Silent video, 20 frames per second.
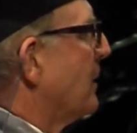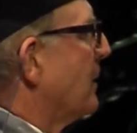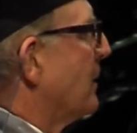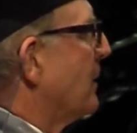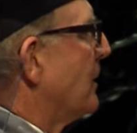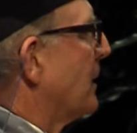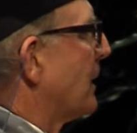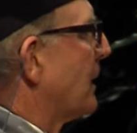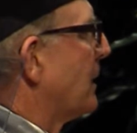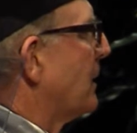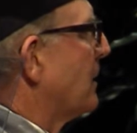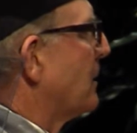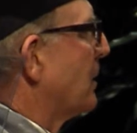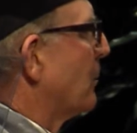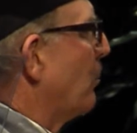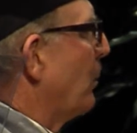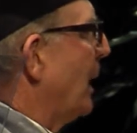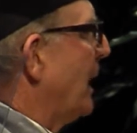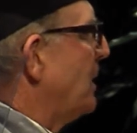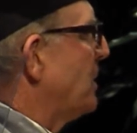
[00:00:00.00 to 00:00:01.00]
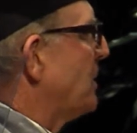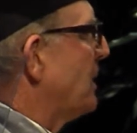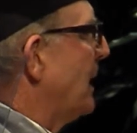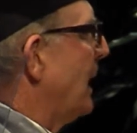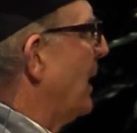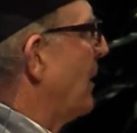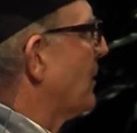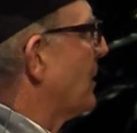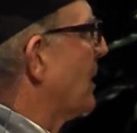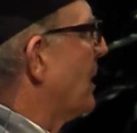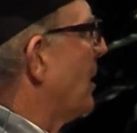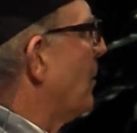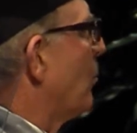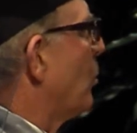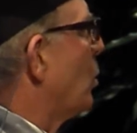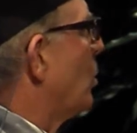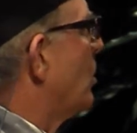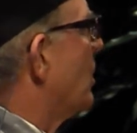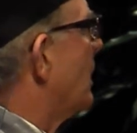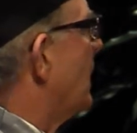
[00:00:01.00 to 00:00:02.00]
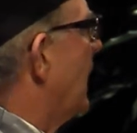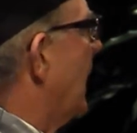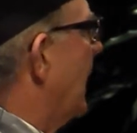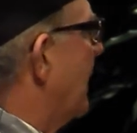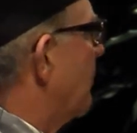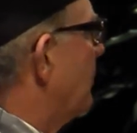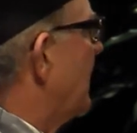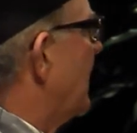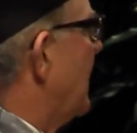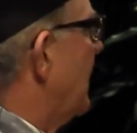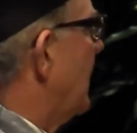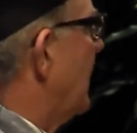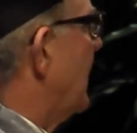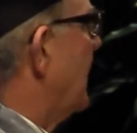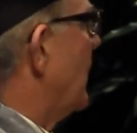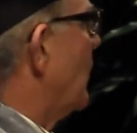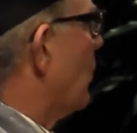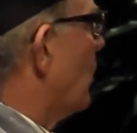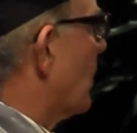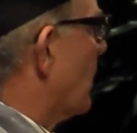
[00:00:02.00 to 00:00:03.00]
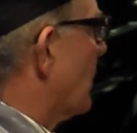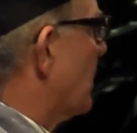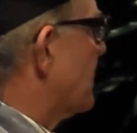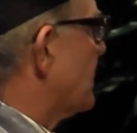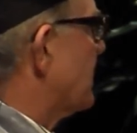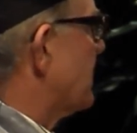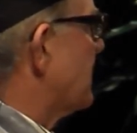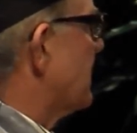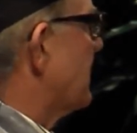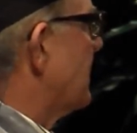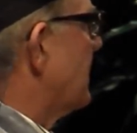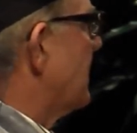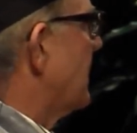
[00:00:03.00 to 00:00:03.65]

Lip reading: The patient outcome could not be any worse,